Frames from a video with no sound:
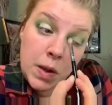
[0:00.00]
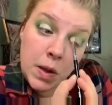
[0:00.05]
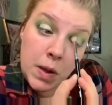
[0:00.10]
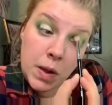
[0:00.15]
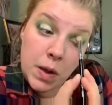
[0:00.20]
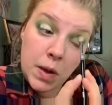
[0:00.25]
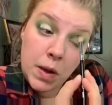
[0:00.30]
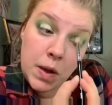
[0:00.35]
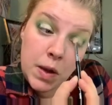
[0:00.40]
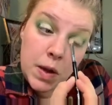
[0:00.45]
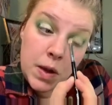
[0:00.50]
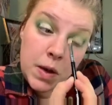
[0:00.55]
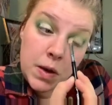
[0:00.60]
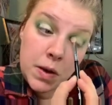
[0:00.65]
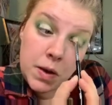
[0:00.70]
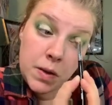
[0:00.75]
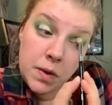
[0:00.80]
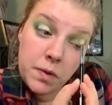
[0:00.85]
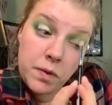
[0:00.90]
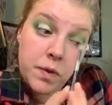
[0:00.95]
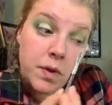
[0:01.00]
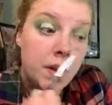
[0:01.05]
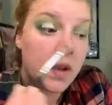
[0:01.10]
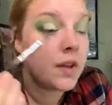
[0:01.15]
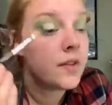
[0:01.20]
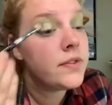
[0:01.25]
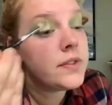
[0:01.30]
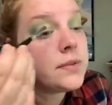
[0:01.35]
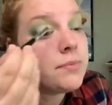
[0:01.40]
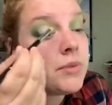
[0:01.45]
Kind of
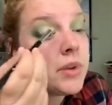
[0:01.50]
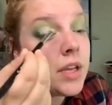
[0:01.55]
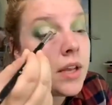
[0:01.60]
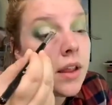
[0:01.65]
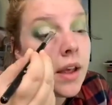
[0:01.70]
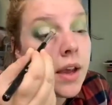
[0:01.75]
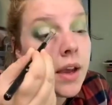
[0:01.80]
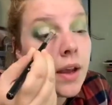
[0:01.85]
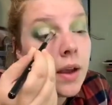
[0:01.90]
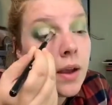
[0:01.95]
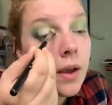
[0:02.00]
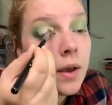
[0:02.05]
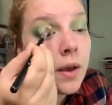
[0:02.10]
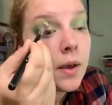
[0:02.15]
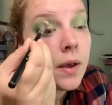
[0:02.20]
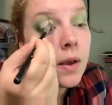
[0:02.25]
gives me like